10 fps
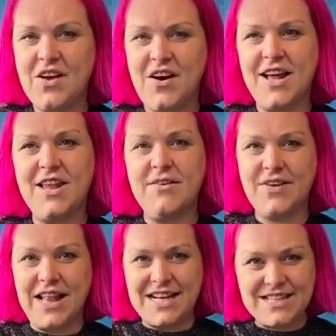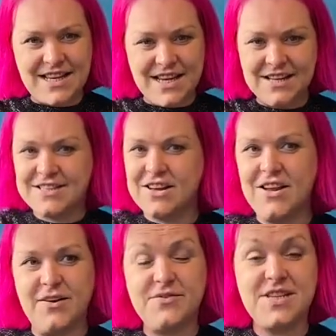I love classics, I
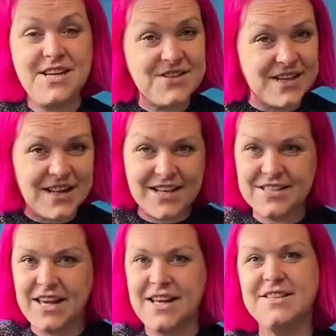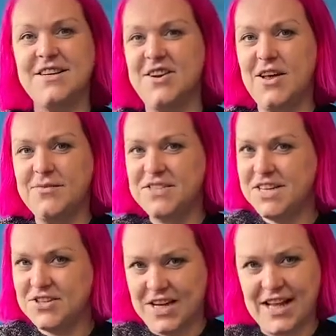love teaching classics and I love
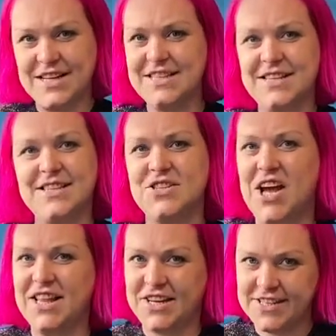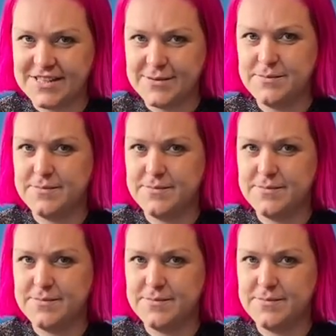teaching classics at Challoner's.